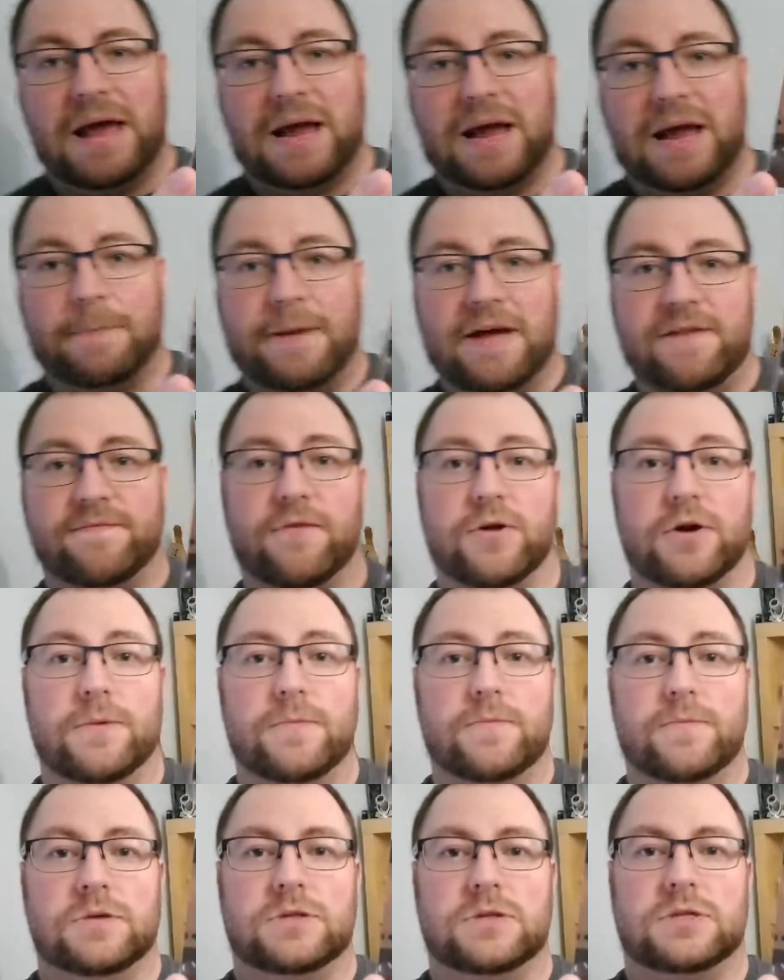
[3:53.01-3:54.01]
Black
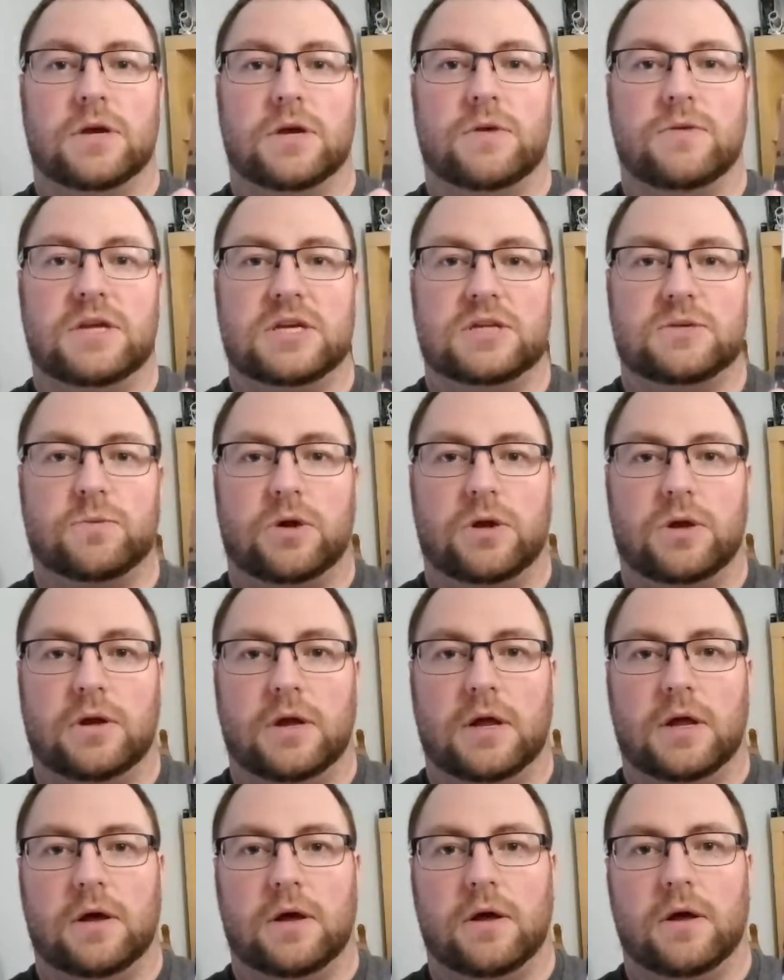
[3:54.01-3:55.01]
Panther. So this
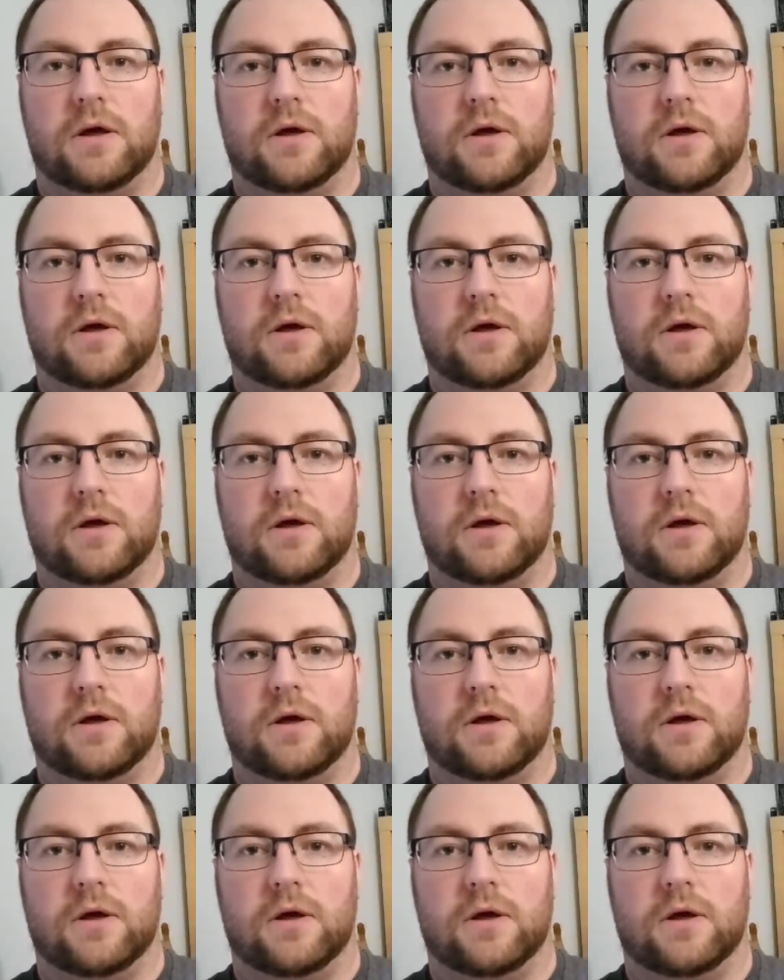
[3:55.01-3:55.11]
one,